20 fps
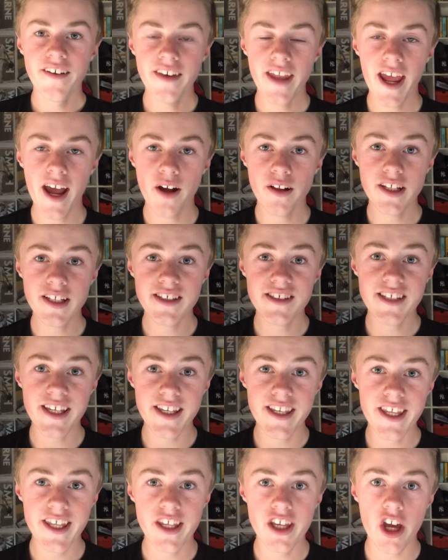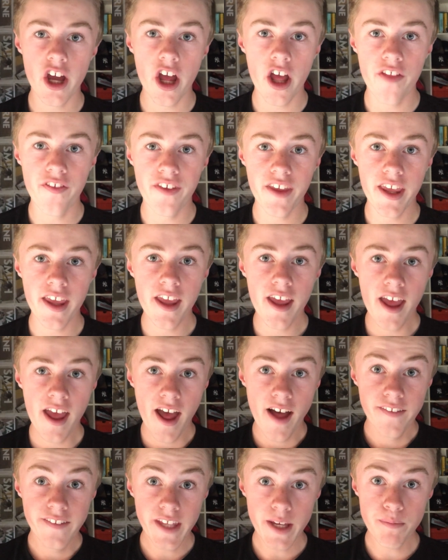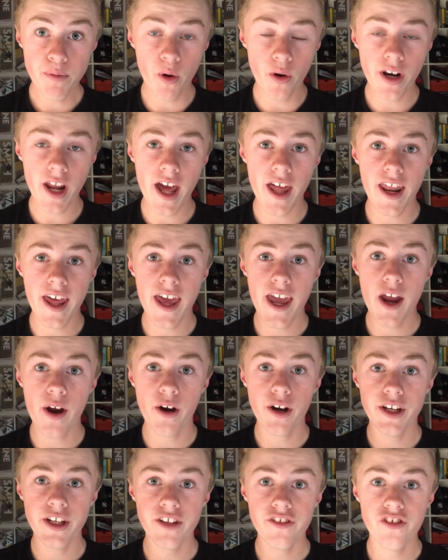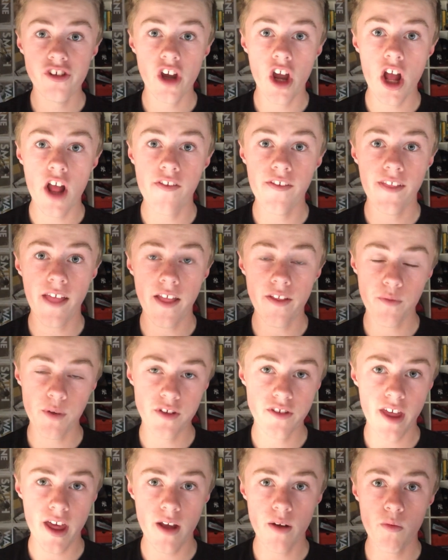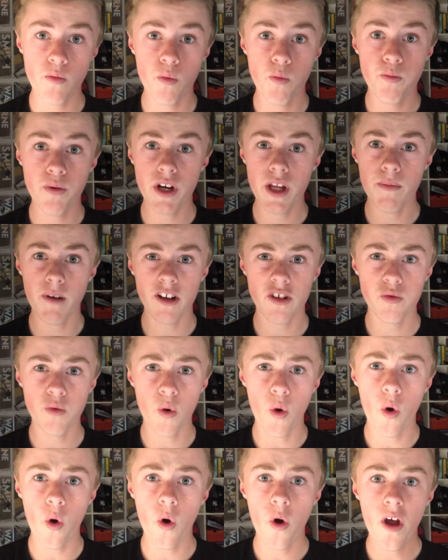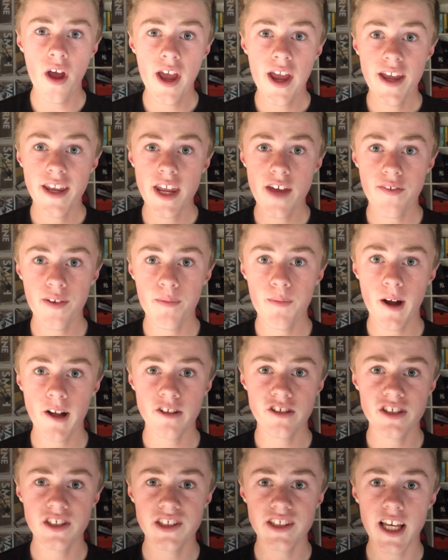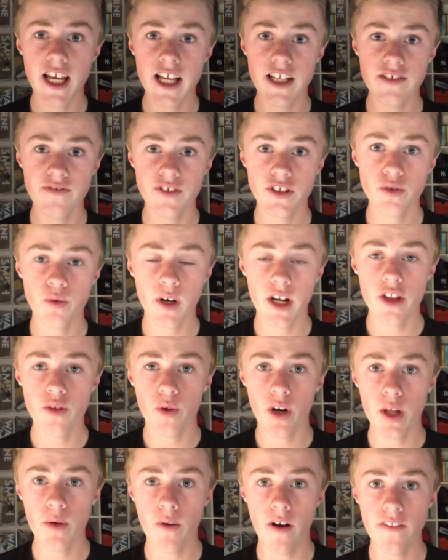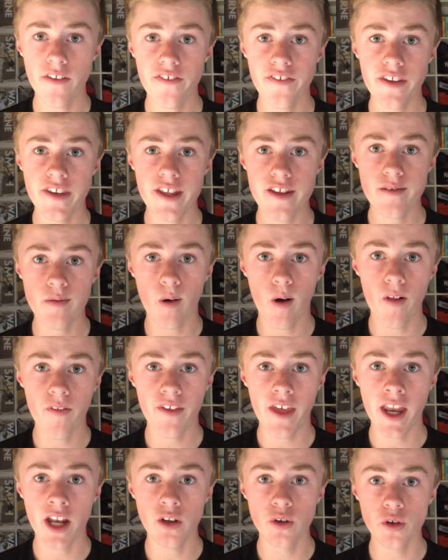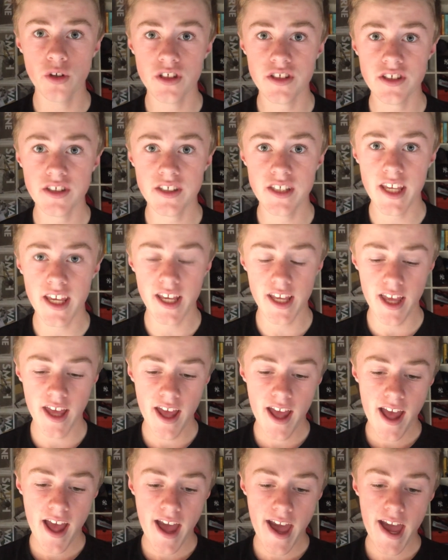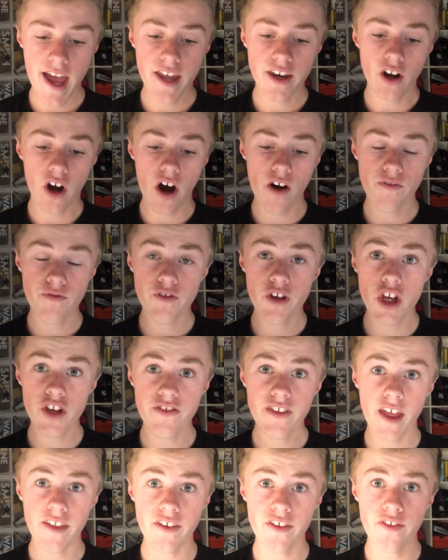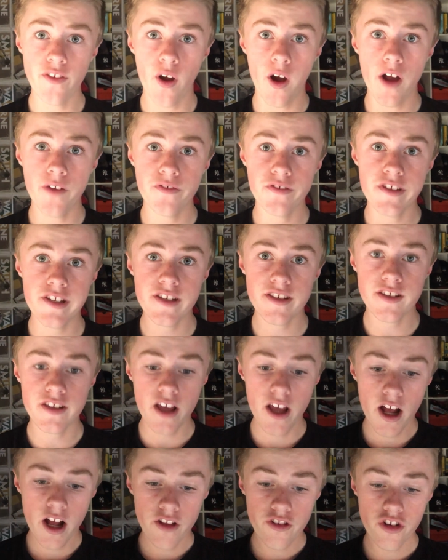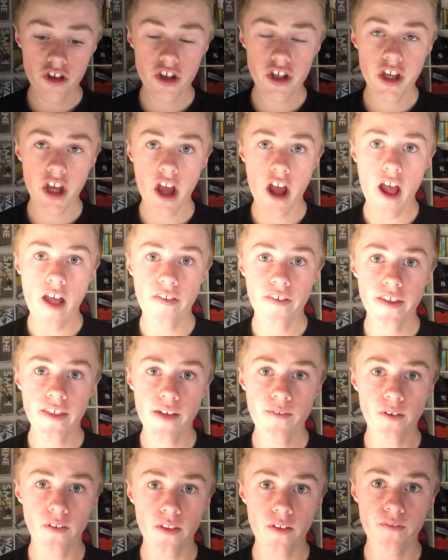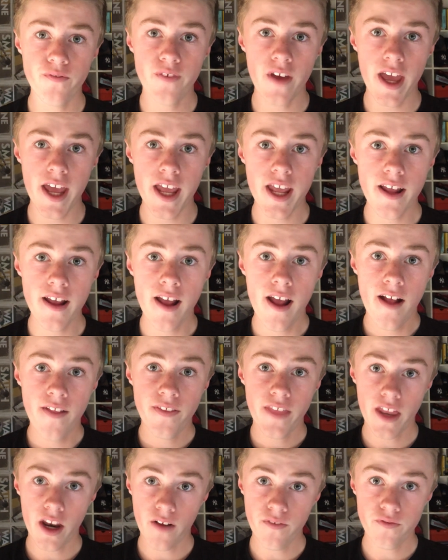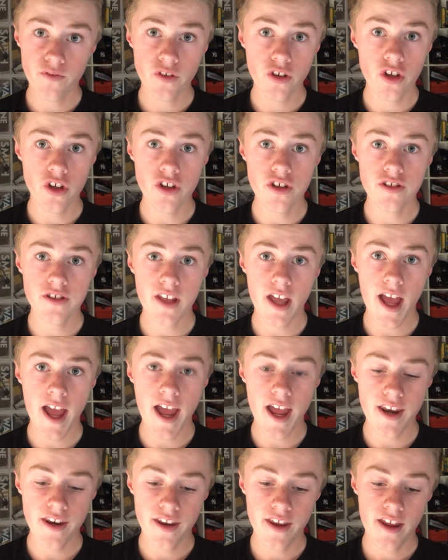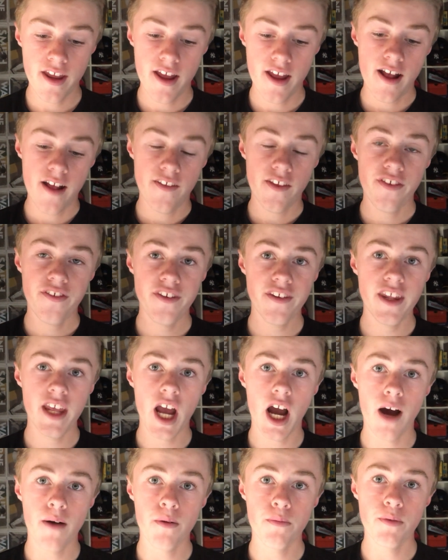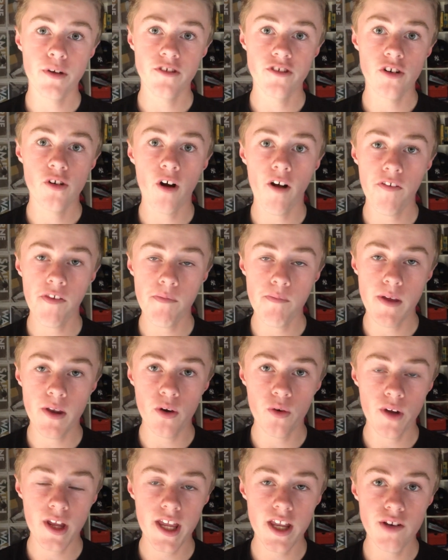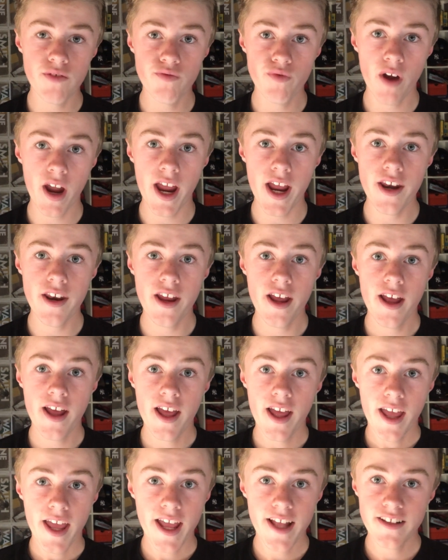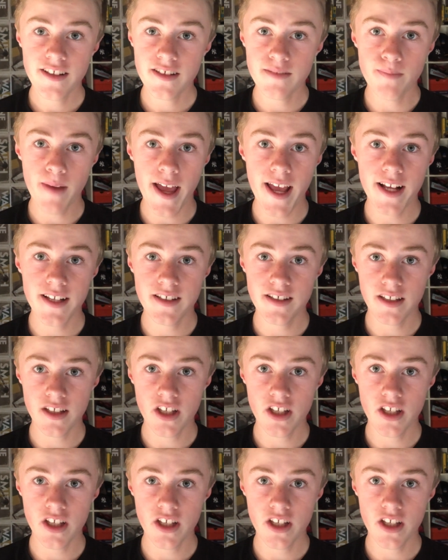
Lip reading: Now this Sydney Guernsey, they brought out a heritage Guernsey which they pretty much wore every match this season for 2021, the Sydney Swans, and it looks sick. And I've used that design for this new Guernsey. They've got the V that I've used, and the Sydney Harbour Bridge across the middle in red. It just makes the